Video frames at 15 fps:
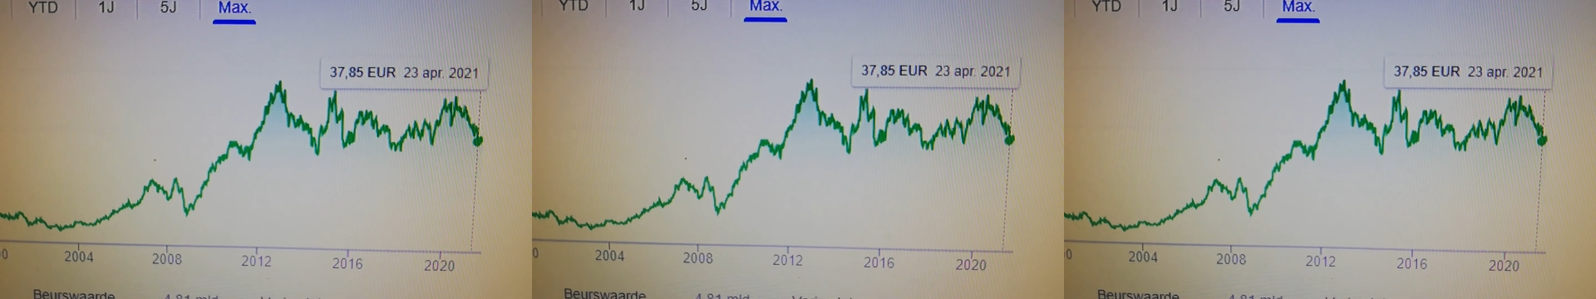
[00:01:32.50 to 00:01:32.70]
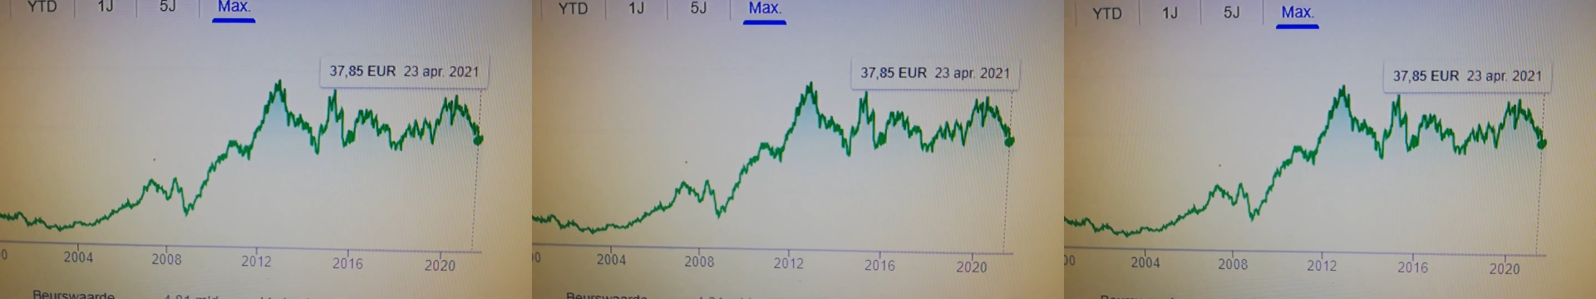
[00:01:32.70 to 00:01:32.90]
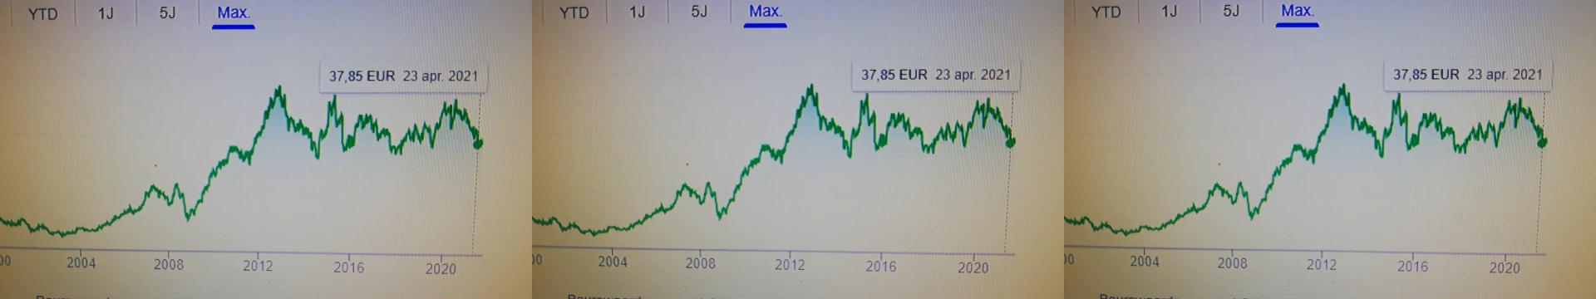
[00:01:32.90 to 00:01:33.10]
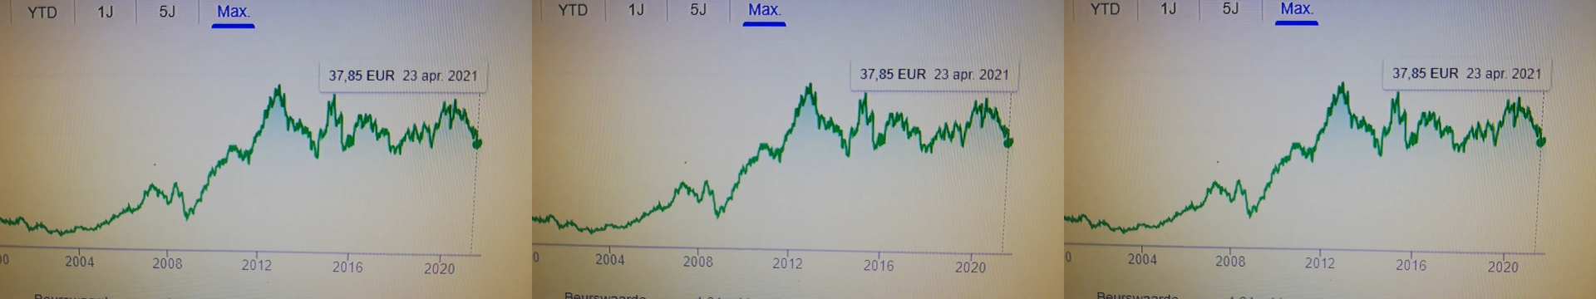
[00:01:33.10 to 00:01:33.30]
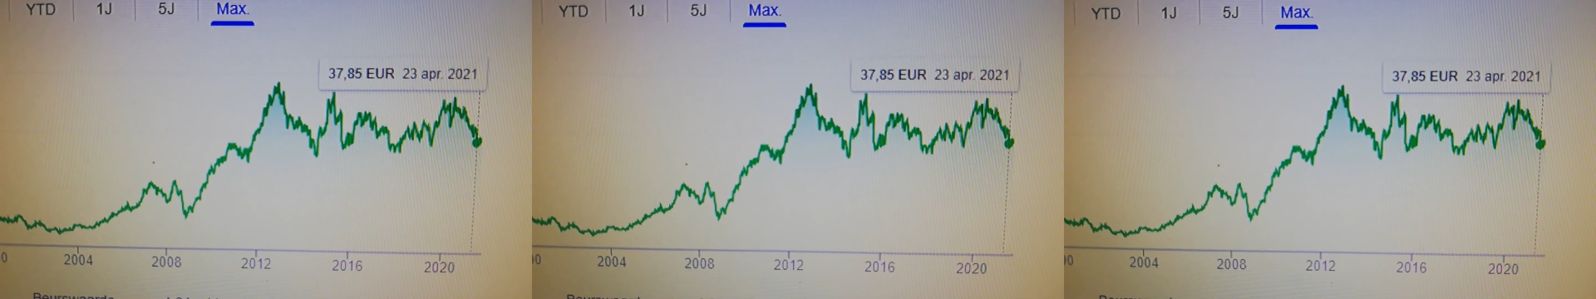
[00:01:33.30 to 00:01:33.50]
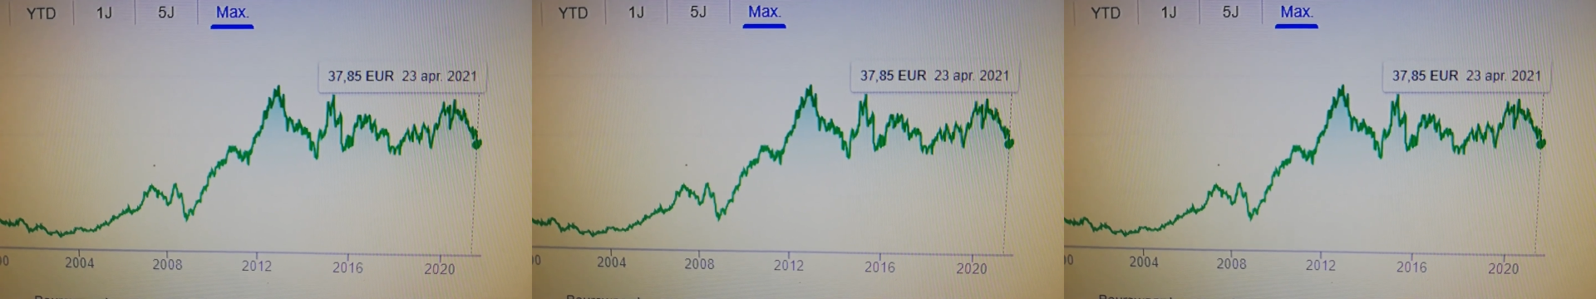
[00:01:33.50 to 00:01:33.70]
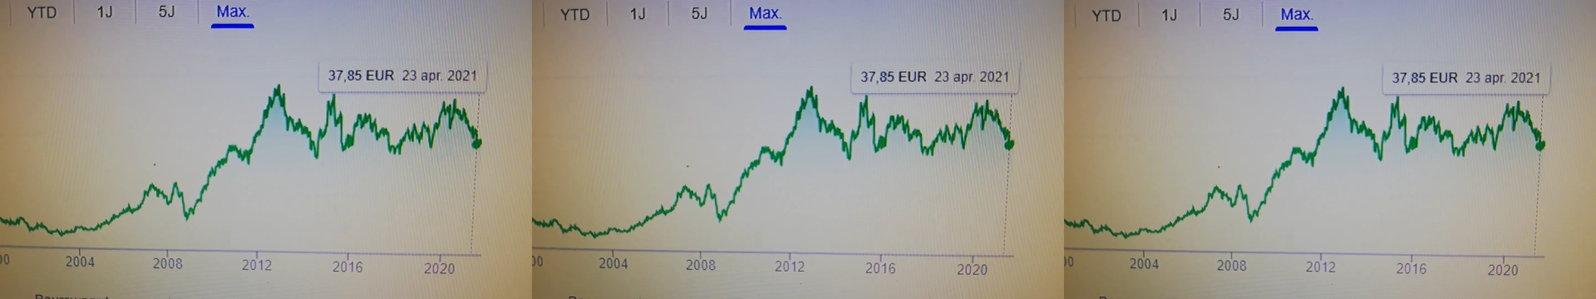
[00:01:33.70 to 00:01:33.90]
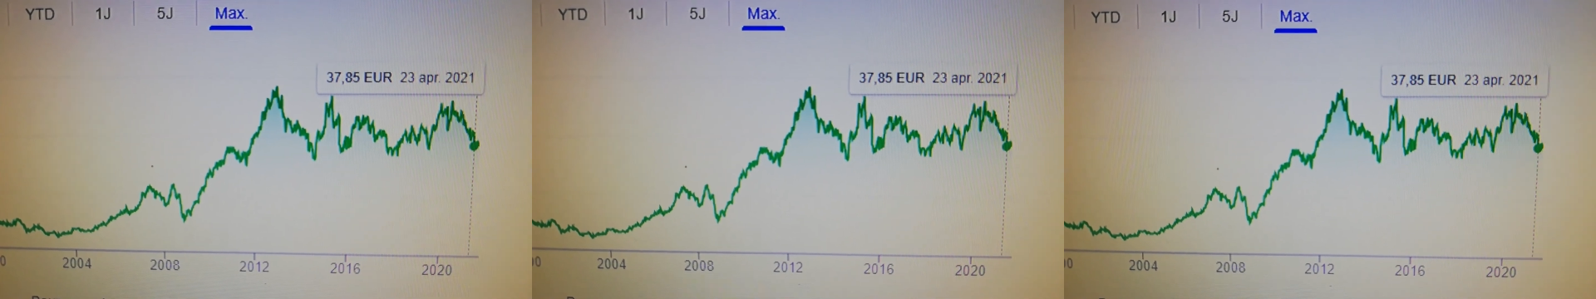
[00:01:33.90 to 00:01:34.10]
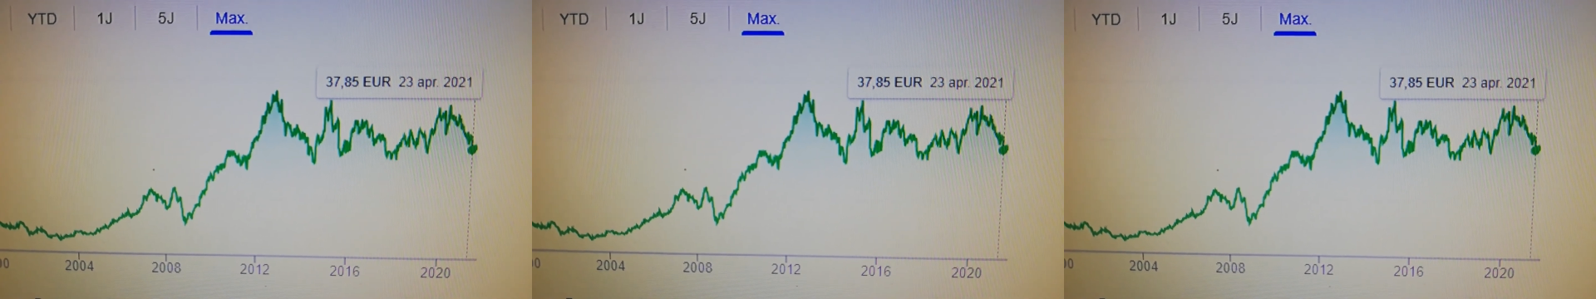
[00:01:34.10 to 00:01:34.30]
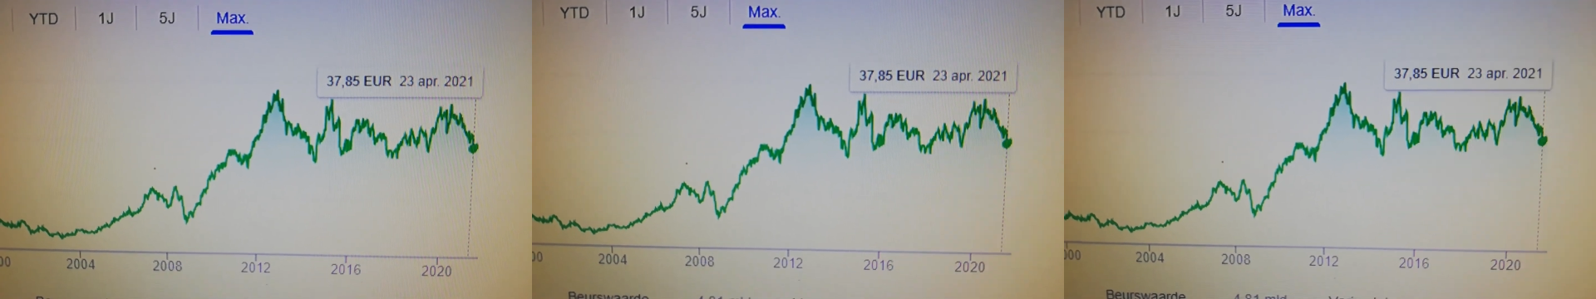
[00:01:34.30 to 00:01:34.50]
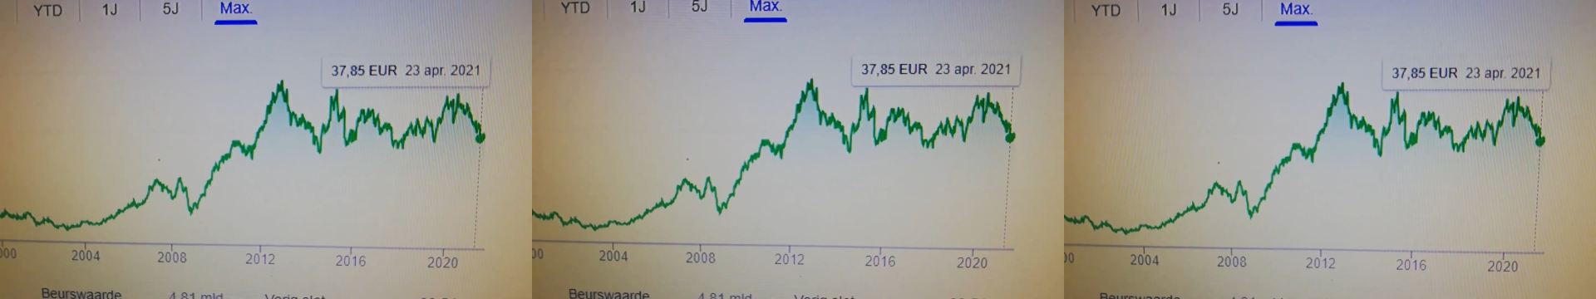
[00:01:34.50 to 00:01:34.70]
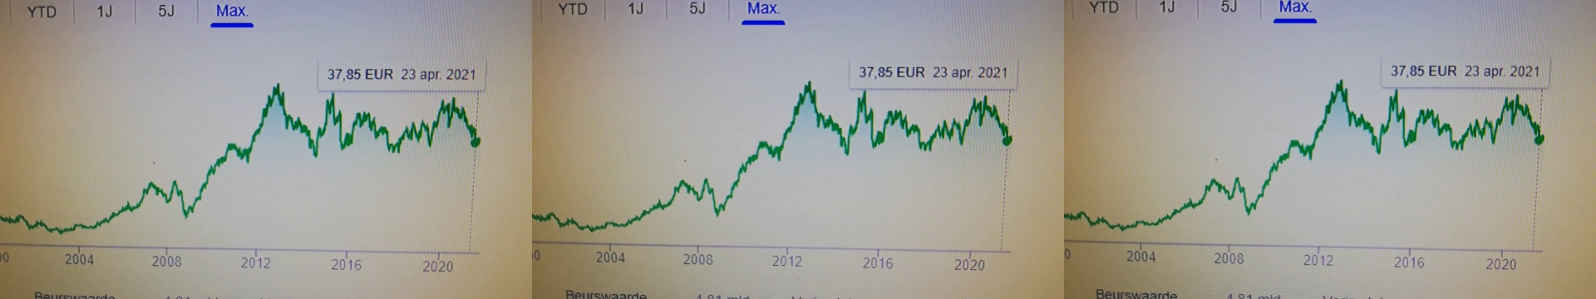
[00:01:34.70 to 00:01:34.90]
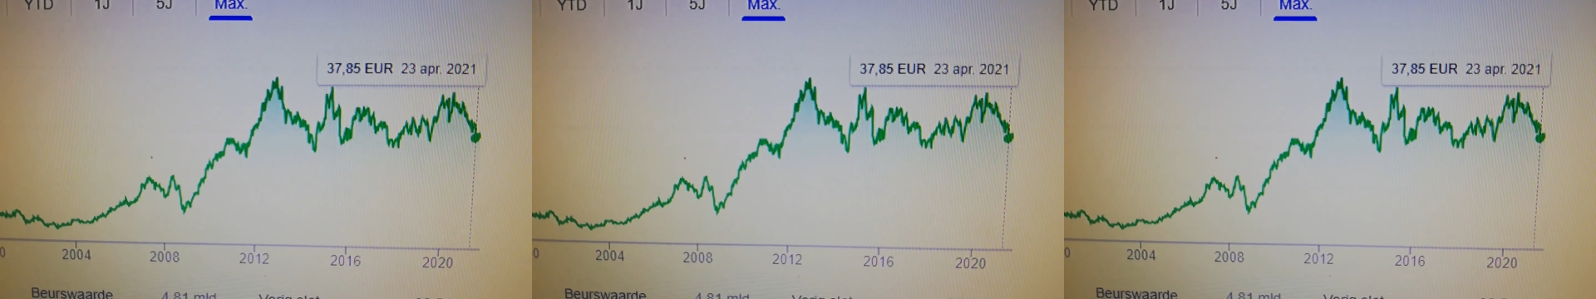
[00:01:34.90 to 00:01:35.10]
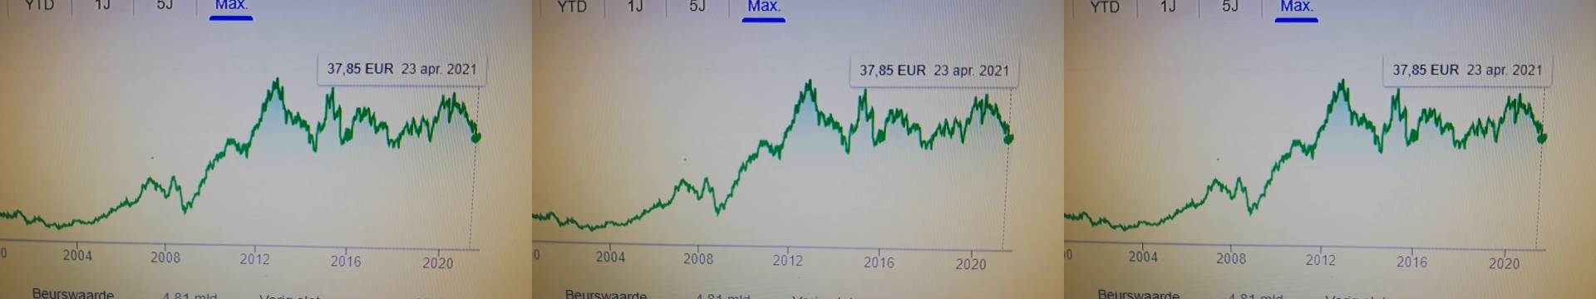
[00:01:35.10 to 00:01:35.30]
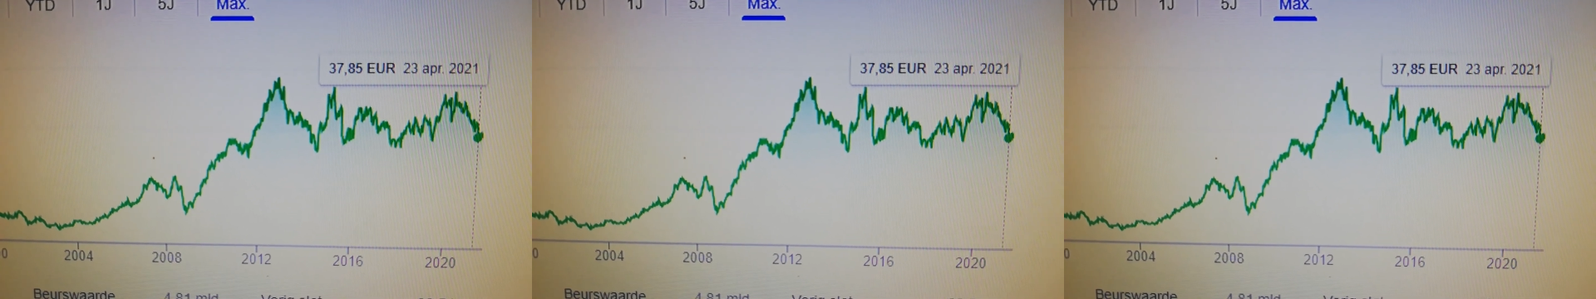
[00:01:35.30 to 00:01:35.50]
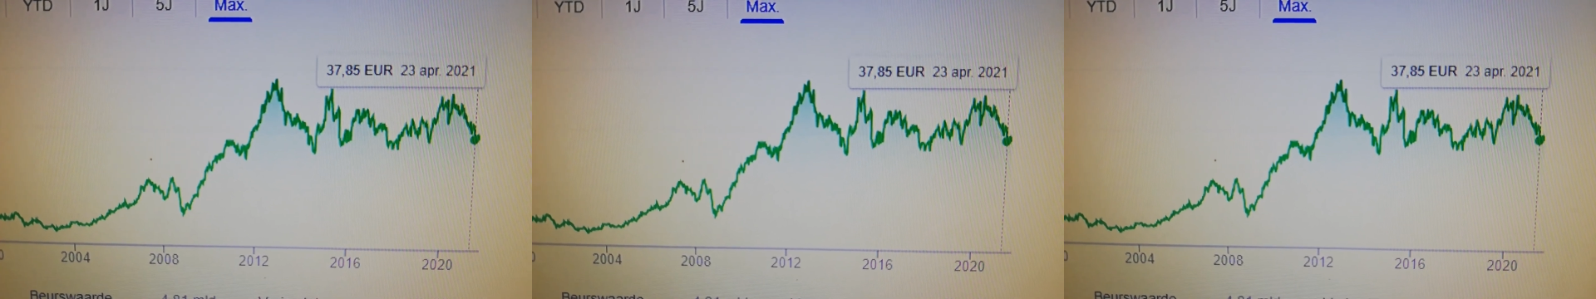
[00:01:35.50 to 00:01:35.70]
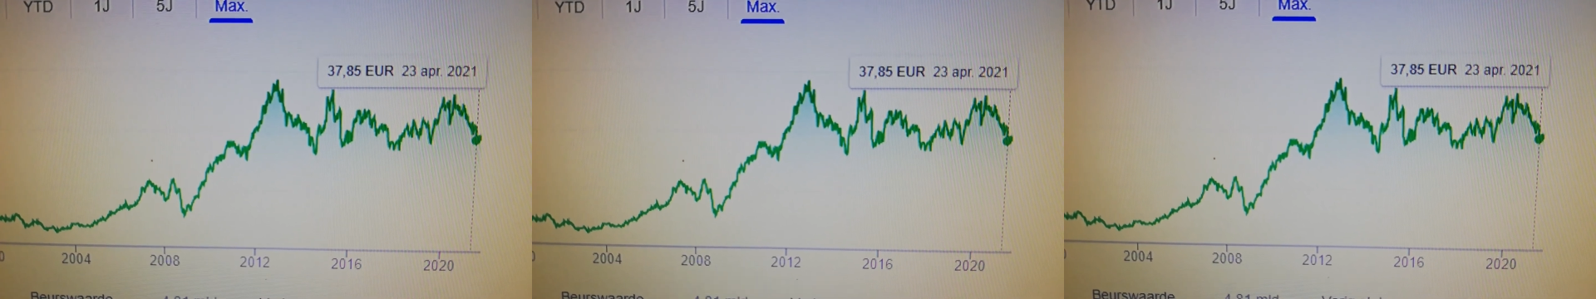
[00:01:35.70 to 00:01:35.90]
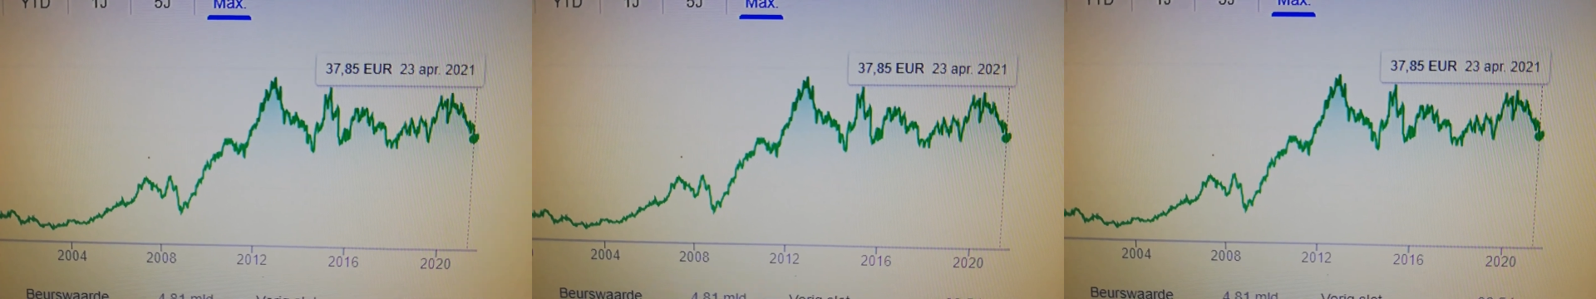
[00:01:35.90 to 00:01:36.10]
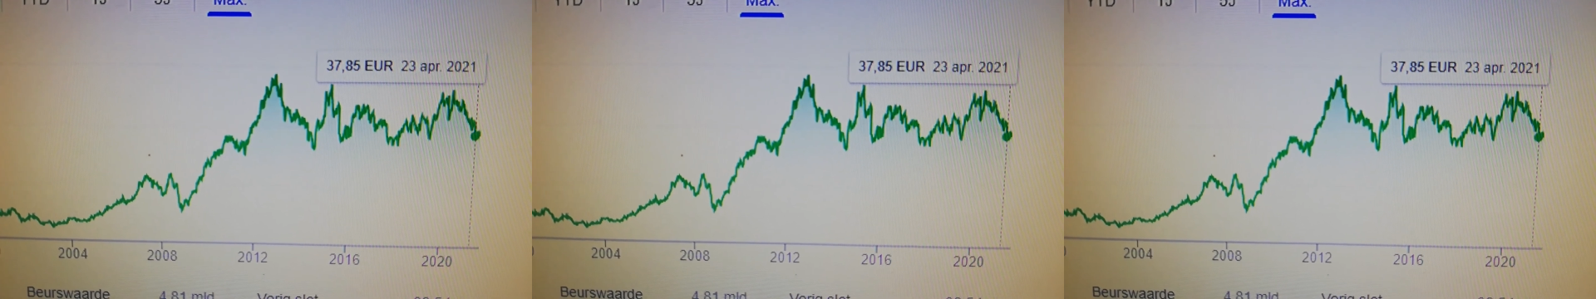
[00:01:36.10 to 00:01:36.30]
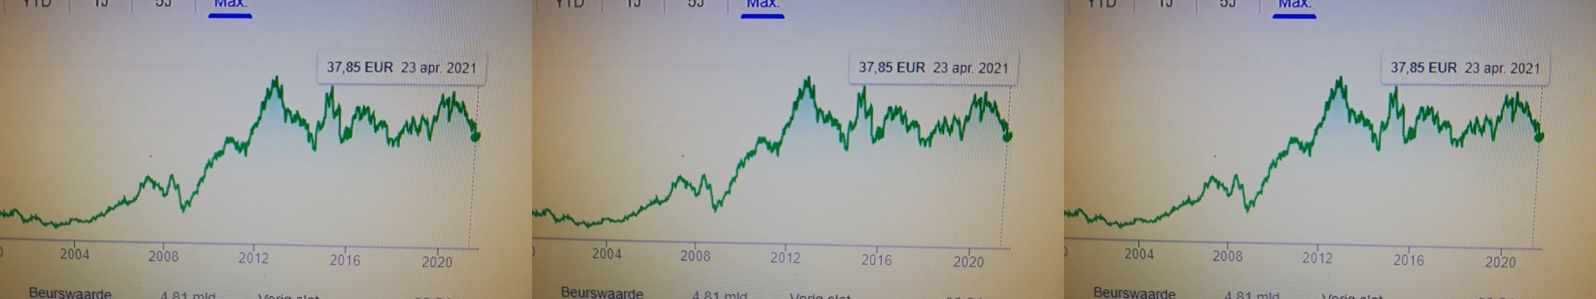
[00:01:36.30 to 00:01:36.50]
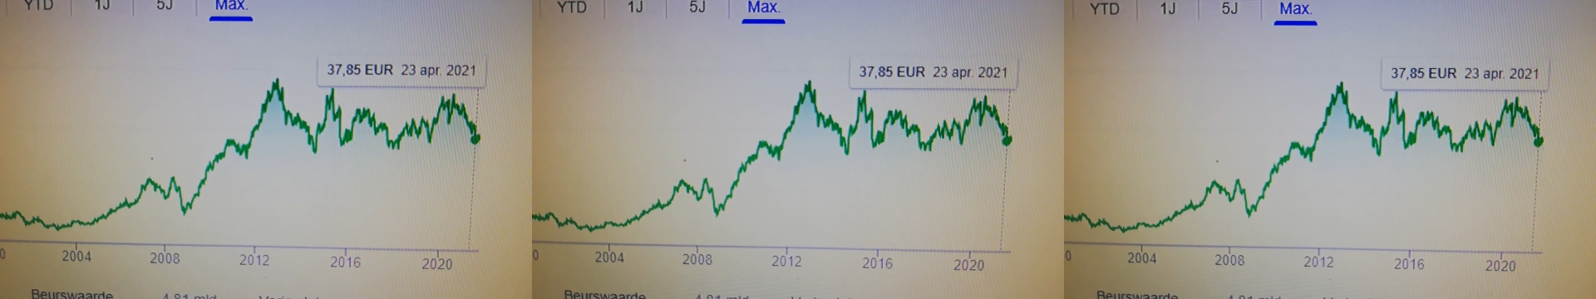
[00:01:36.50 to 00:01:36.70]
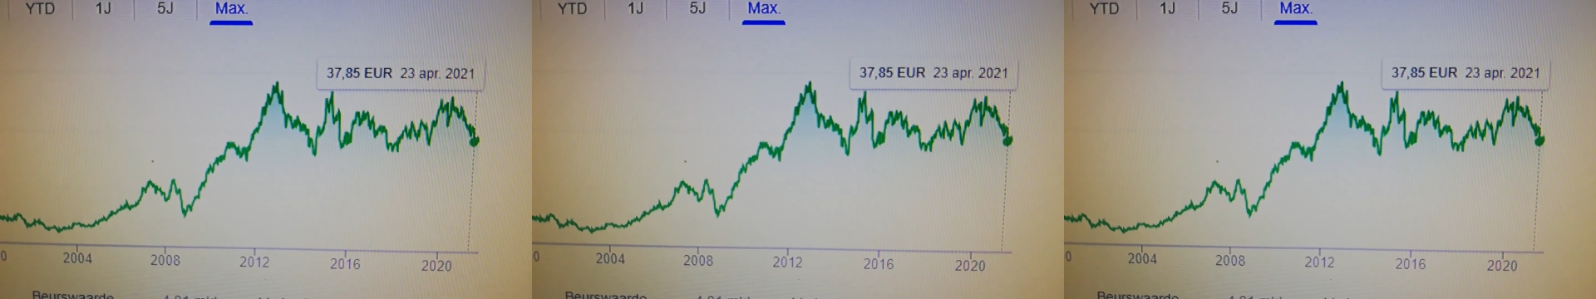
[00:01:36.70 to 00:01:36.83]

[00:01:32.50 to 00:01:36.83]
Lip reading: [unreadable: no face in view]